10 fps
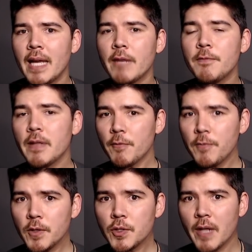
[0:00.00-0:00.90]
And if you let
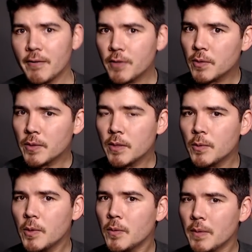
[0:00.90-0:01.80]
fear drive you, you
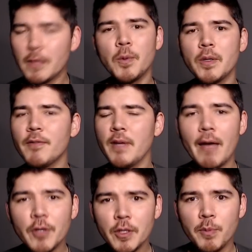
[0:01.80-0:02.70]
will you won't even
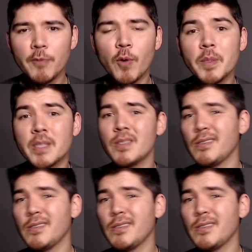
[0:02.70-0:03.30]
have a good performance.